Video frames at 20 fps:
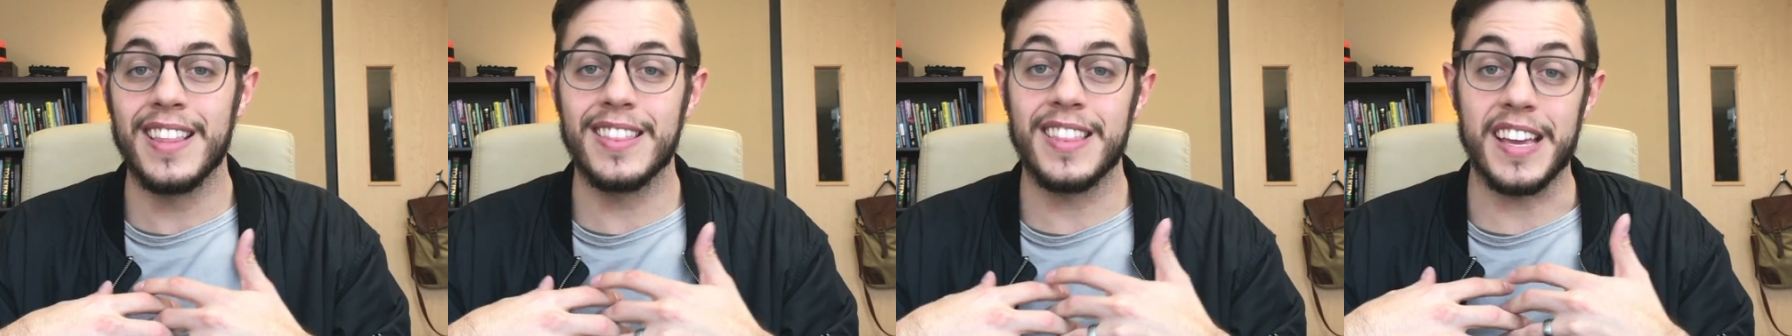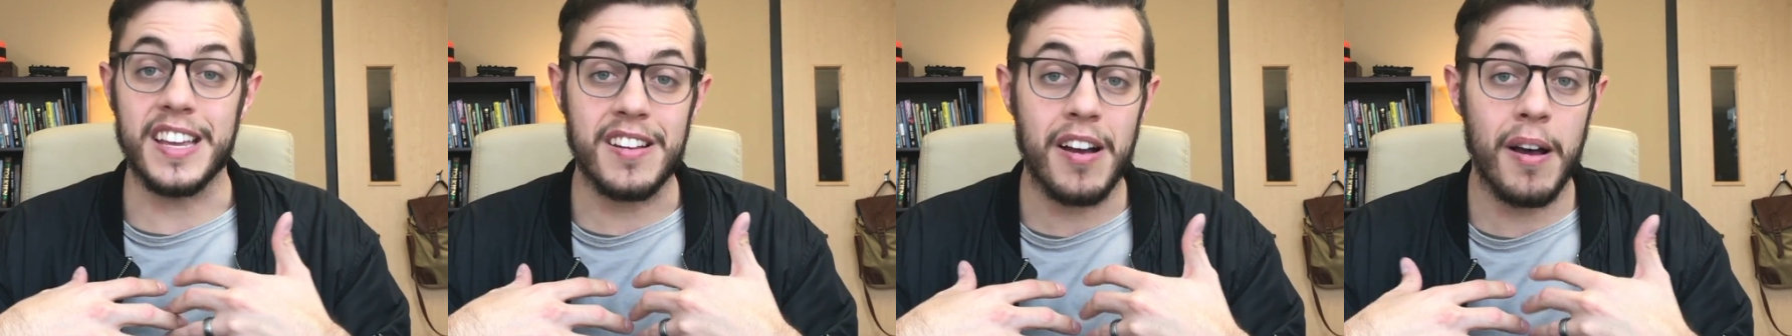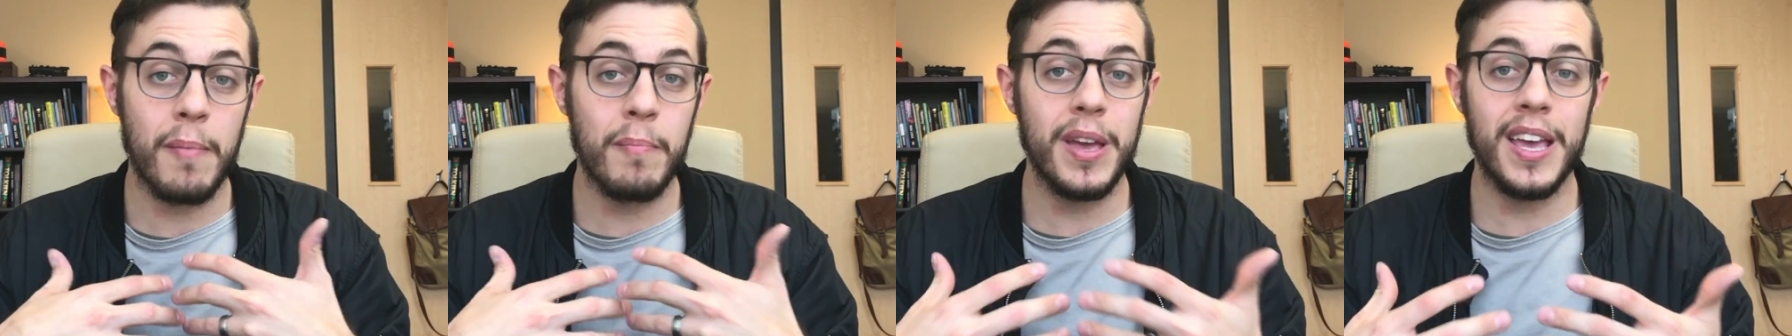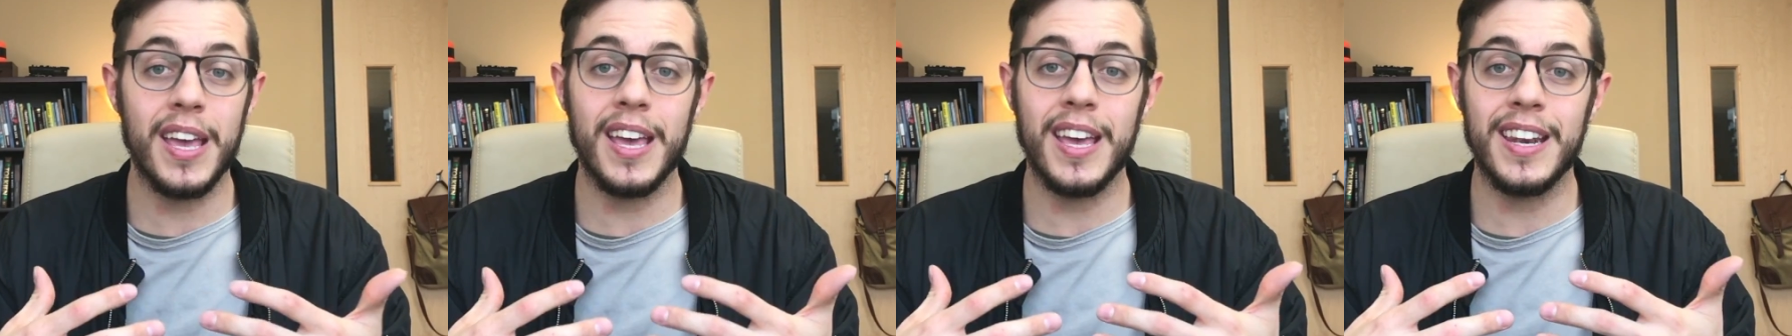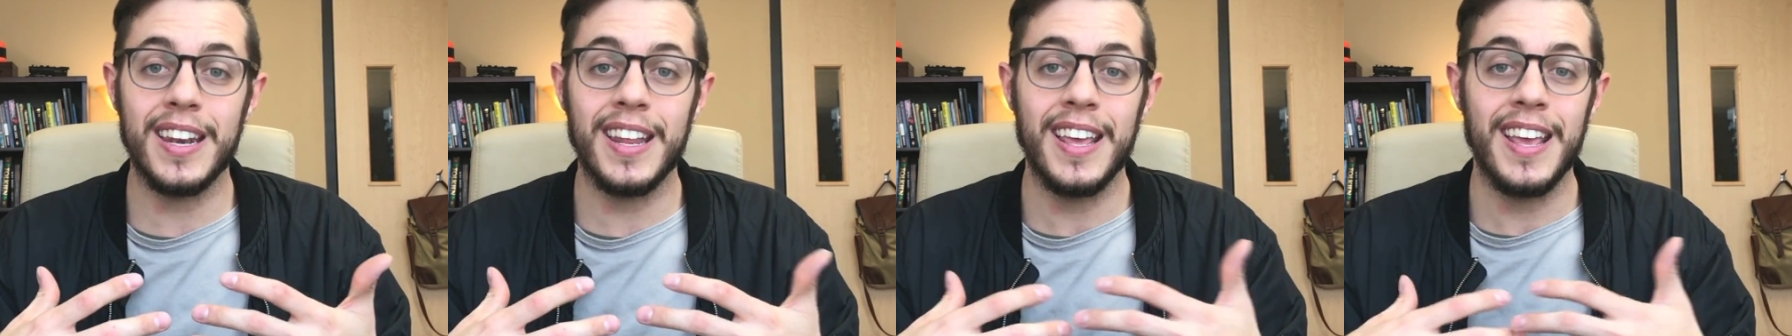they come
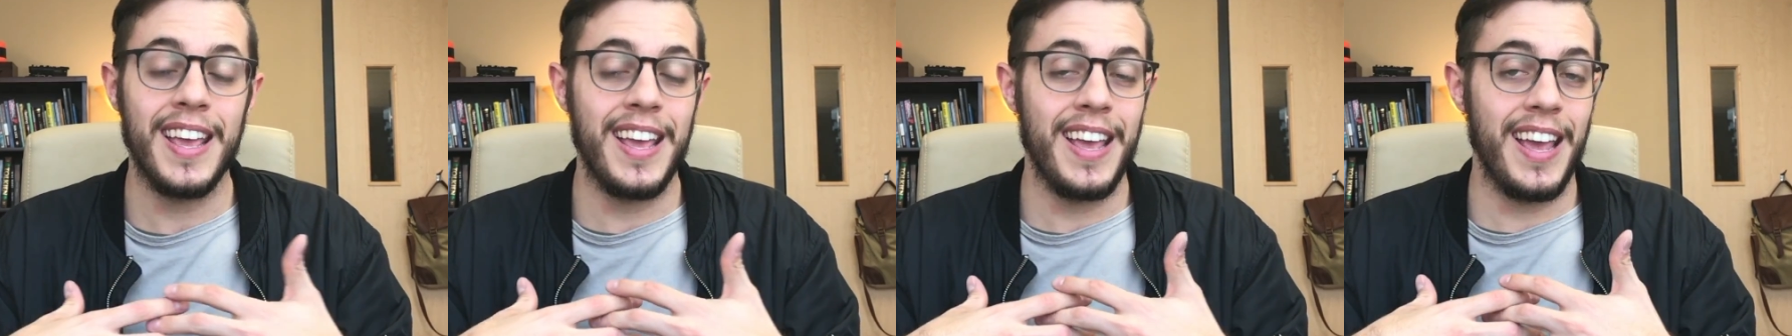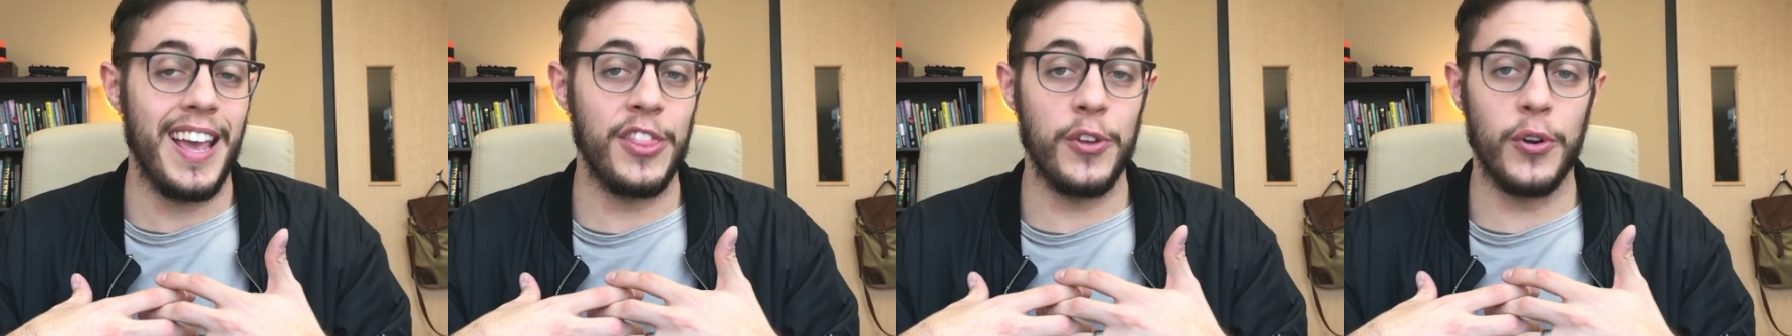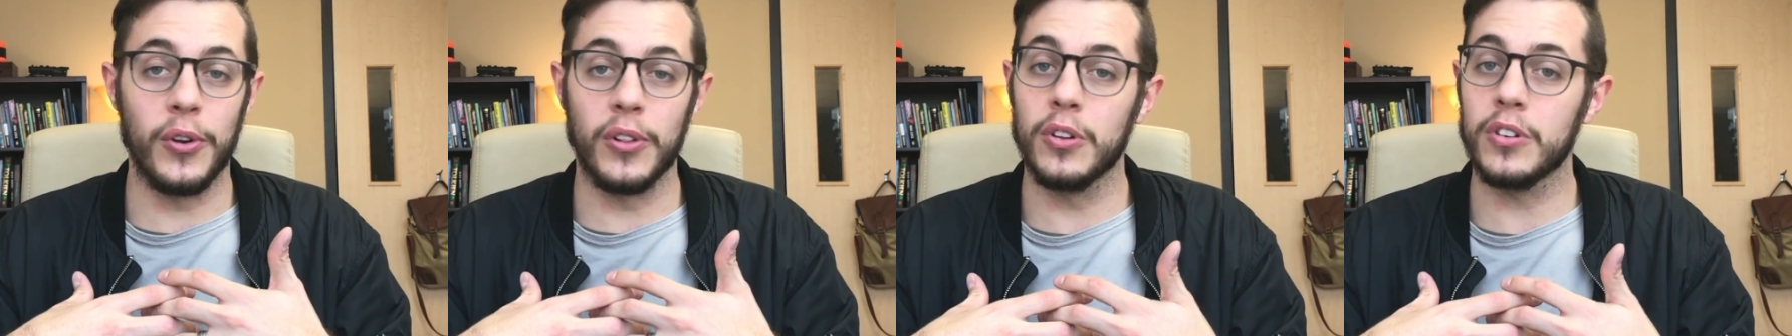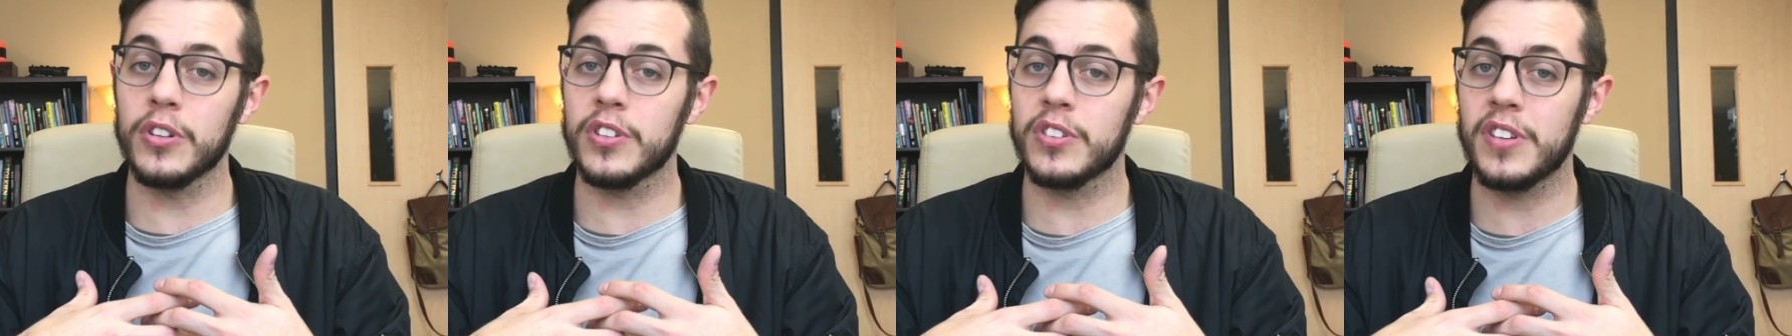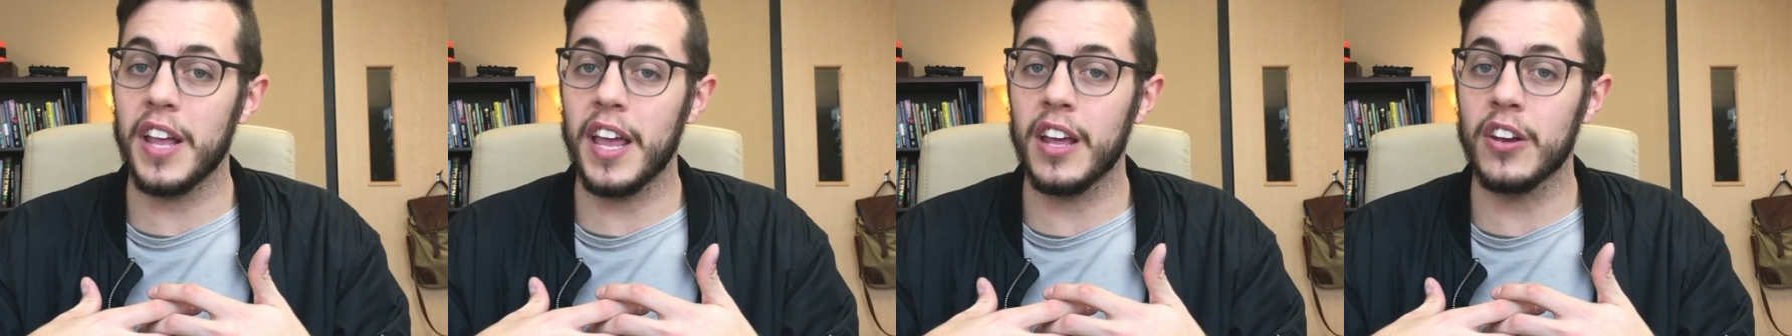in and they're a little
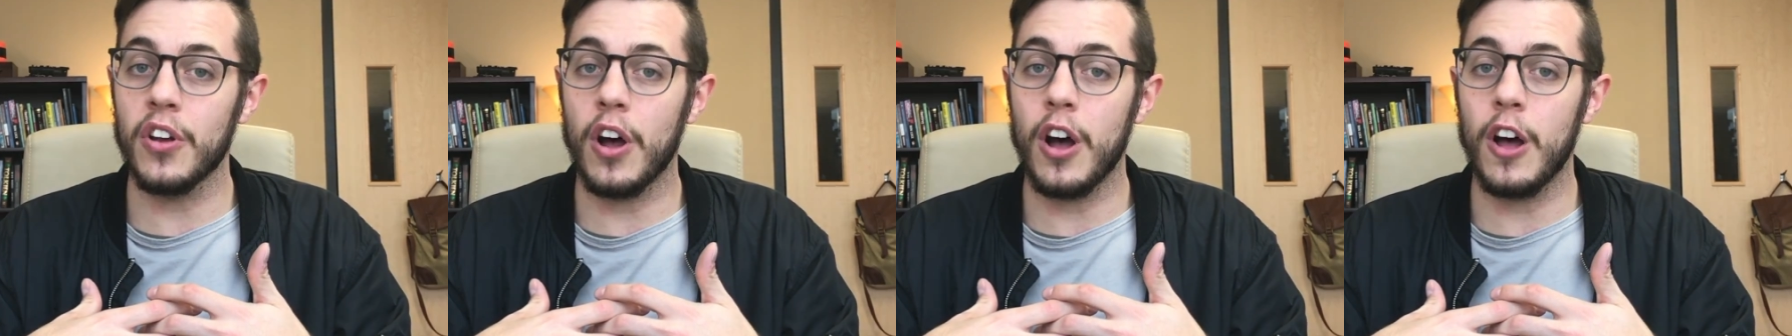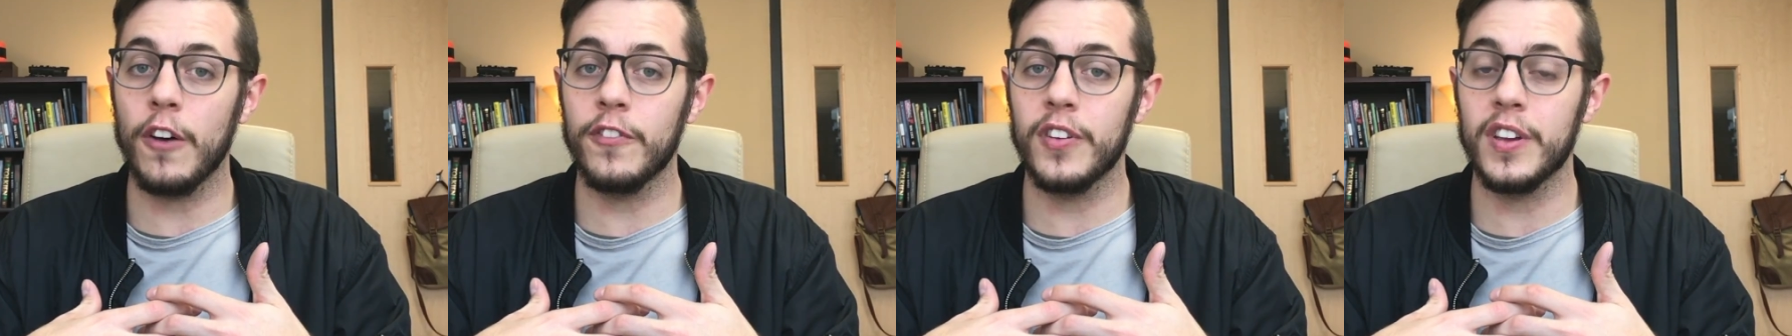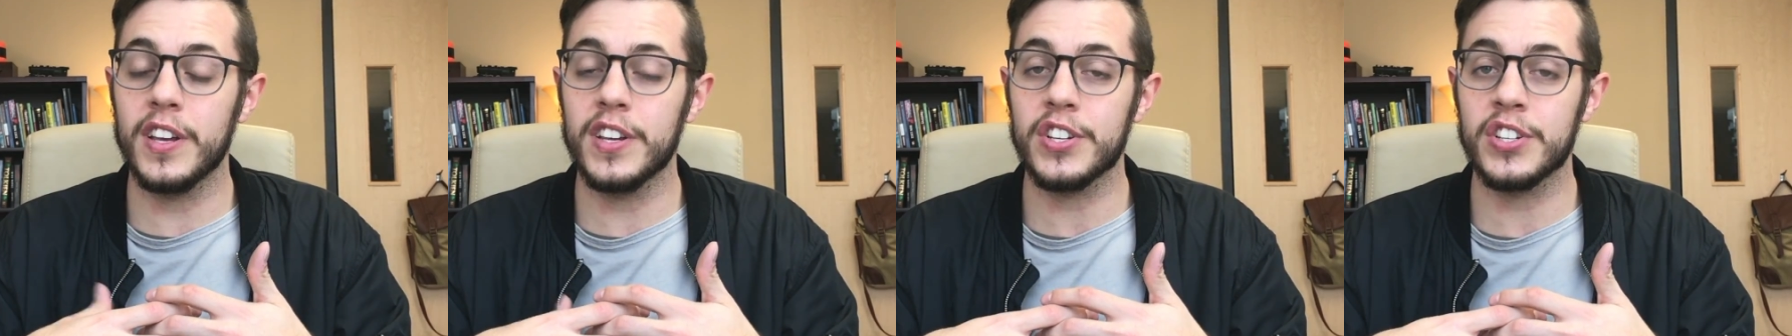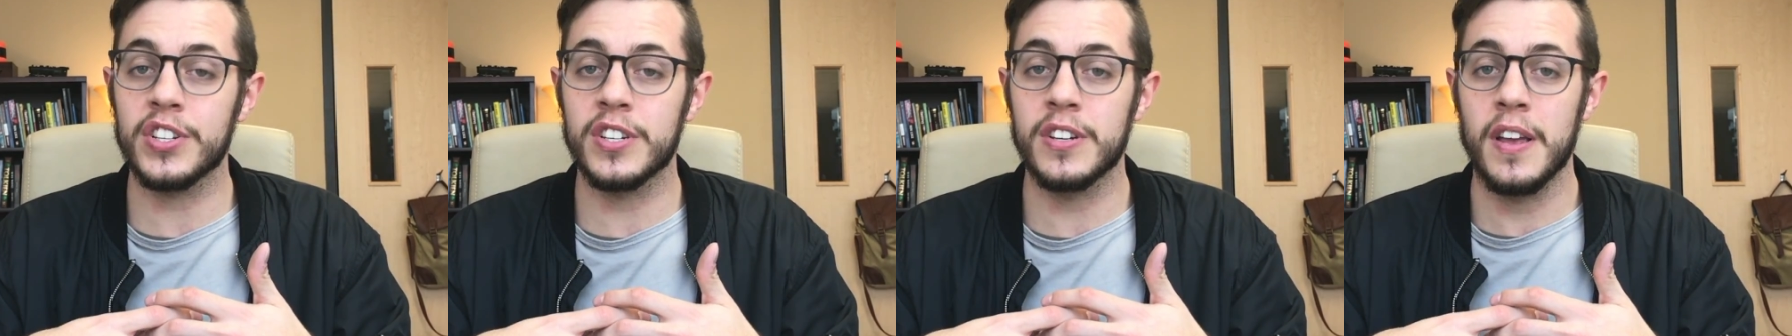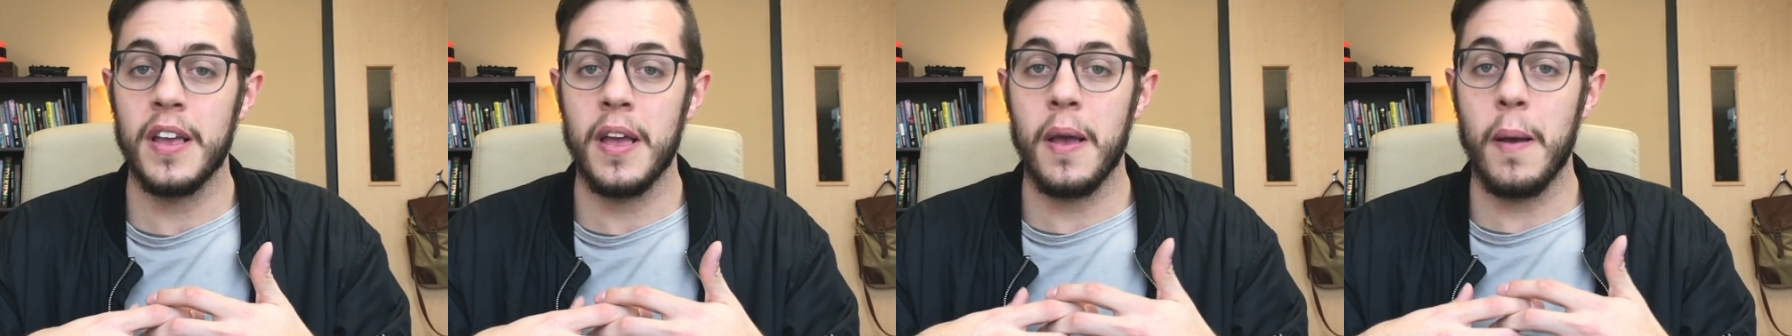standoffish,